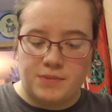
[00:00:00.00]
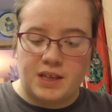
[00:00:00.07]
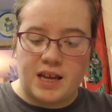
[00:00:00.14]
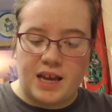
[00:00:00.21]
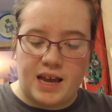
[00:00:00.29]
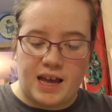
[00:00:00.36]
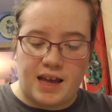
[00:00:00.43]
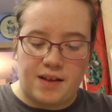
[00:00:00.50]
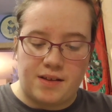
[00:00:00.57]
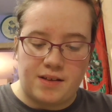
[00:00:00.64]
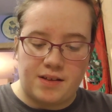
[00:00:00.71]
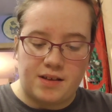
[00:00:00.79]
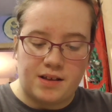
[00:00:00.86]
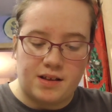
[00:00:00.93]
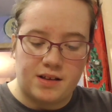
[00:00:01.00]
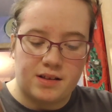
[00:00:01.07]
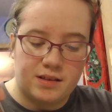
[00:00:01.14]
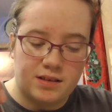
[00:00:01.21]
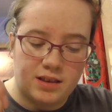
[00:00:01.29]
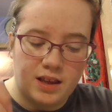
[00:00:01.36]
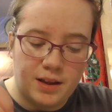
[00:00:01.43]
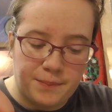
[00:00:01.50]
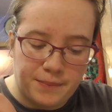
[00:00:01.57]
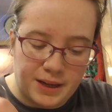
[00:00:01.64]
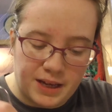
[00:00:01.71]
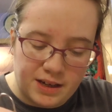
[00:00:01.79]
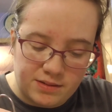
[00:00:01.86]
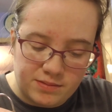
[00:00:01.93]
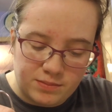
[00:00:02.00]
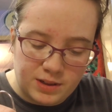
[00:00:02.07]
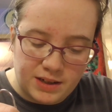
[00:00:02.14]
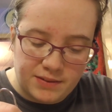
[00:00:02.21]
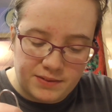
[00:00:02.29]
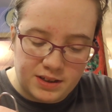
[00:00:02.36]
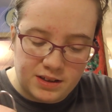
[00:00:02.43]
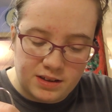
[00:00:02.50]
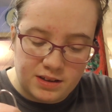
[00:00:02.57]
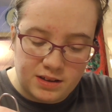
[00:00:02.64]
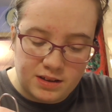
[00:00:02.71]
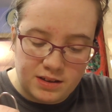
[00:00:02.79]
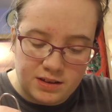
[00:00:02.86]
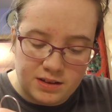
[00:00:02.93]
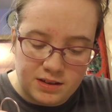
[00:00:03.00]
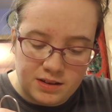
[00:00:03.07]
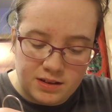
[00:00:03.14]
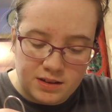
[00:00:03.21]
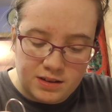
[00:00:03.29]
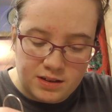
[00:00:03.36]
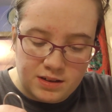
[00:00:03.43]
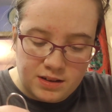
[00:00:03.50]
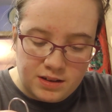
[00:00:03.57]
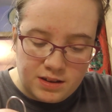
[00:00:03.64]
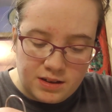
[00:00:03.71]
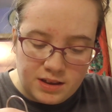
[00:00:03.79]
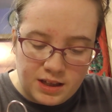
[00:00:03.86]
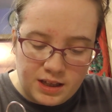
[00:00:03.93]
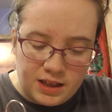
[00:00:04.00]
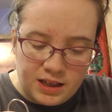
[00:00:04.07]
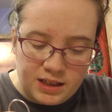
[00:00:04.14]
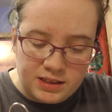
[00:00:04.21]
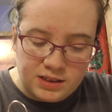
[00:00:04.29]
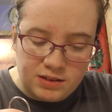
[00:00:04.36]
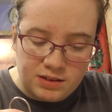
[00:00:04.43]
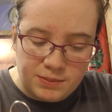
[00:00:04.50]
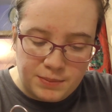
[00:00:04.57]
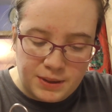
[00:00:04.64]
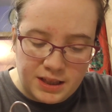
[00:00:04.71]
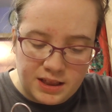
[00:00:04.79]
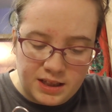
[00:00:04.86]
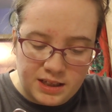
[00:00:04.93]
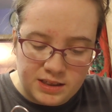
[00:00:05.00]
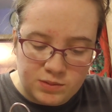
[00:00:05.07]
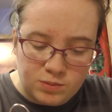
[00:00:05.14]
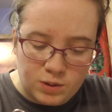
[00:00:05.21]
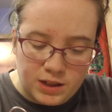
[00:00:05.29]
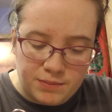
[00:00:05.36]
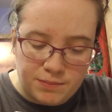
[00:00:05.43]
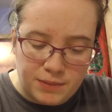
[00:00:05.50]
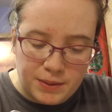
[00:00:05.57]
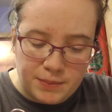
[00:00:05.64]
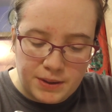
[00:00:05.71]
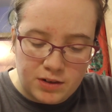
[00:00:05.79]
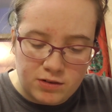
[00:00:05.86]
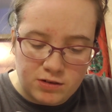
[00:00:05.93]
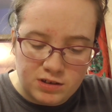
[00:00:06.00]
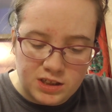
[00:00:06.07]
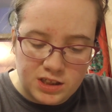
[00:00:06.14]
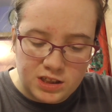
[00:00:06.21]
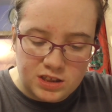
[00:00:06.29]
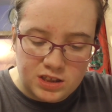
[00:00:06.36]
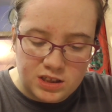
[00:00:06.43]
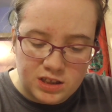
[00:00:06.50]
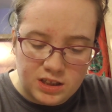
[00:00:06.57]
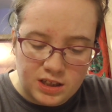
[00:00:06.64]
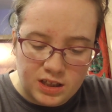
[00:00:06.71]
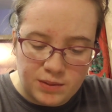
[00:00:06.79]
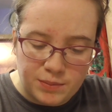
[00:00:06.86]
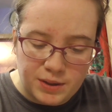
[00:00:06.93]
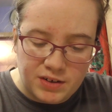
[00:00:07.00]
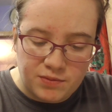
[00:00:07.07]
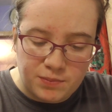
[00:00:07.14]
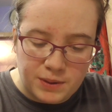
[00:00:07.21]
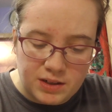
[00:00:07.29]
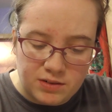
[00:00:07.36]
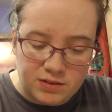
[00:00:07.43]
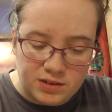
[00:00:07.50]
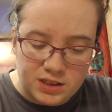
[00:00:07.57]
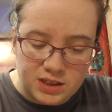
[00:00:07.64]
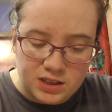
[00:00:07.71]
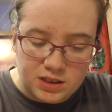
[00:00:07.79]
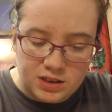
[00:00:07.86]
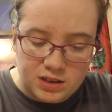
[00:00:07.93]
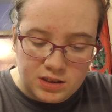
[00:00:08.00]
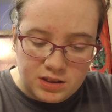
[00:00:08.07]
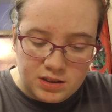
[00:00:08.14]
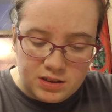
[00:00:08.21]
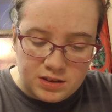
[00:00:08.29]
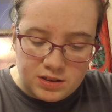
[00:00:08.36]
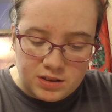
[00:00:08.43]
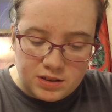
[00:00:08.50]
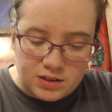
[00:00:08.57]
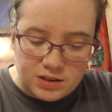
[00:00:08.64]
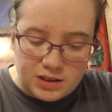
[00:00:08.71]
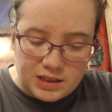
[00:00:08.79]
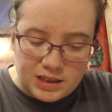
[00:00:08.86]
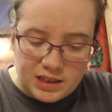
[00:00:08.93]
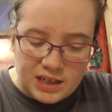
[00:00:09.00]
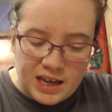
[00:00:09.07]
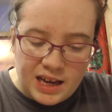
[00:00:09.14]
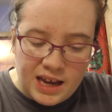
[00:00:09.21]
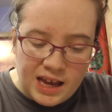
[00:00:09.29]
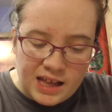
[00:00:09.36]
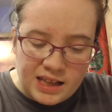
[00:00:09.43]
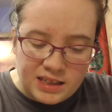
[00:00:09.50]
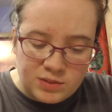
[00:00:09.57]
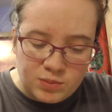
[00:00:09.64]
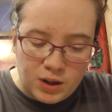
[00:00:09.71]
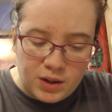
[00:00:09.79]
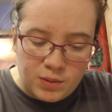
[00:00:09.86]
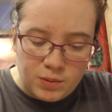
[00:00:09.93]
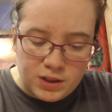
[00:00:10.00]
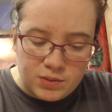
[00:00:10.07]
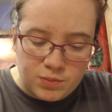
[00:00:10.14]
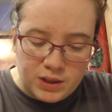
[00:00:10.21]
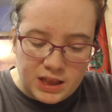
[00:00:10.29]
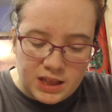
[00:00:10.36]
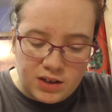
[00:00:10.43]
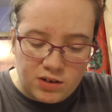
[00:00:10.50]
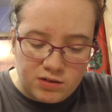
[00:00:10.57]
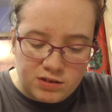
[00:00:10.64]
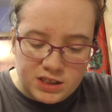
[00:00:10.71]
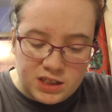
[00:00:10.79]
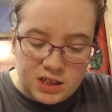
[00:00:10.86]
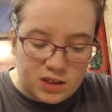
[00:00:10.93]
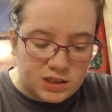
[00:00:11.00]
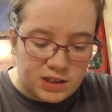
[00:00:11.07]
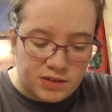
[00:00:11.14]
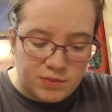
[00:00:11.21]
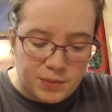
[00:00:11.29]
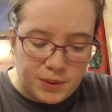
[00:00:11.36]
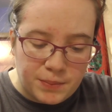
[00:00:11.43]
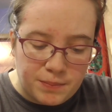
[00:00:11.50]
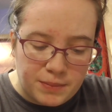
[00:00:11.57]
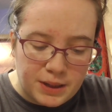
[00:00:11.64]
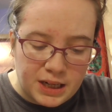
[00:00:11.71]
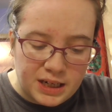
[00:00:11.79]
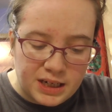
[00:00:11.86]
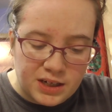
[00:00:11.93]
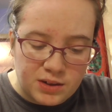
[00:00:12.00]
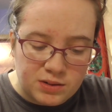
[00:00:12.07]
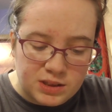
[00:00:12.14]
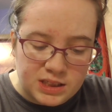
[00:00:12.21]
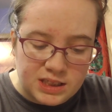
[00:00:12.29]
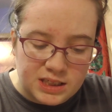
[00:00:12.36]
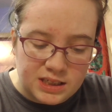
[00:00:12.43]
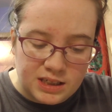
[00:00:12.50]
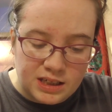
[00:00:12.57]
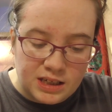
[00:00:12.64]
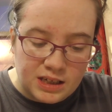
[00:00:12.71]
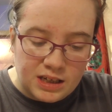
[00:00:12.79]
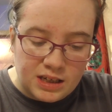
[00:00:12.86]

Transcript: Yeah. Clumpier. whatever. okay. I think it's only been this one and maybe orange. I think it might have been orange. Yeah, that's what I wondered with the orange because I remember I used to